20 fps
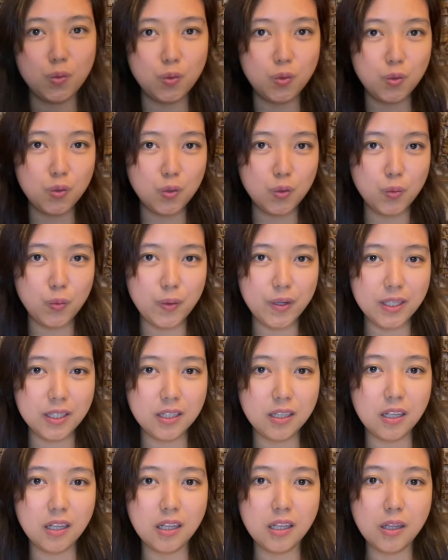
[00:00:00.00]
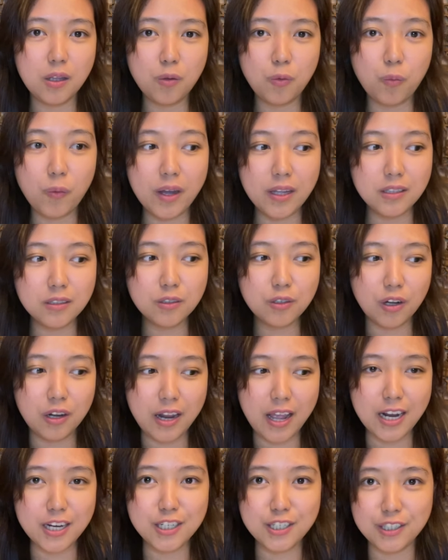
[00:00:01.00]
do it one
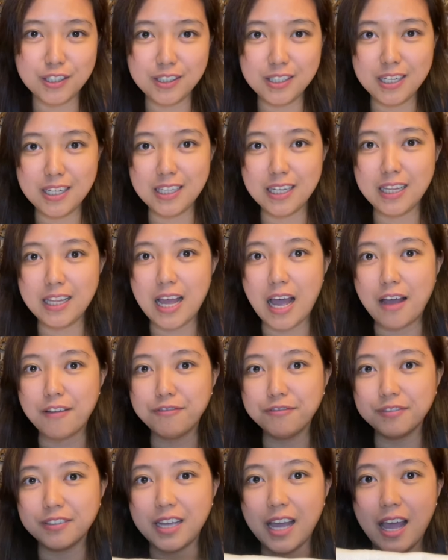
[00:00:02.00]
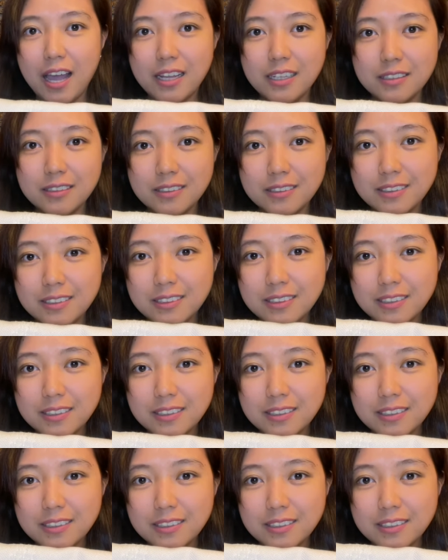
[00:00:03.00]
collection in an Afghan.